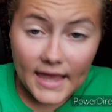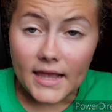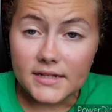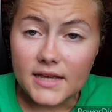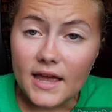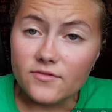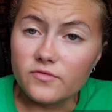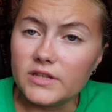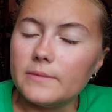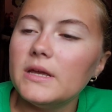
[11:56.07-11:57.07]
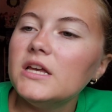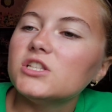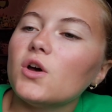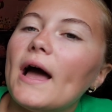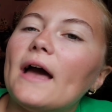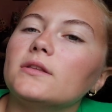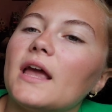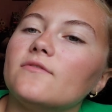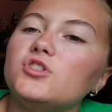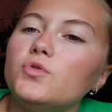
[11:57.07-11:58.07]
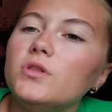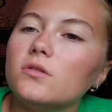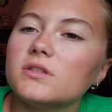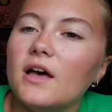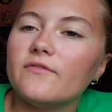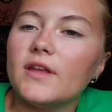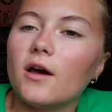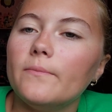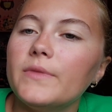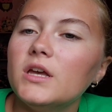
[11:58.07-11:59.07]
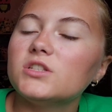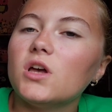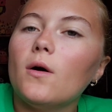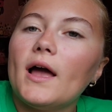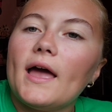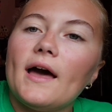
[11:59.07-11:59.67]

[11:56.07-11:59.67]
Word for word: and I have to read them. So I only have two of those left now. So I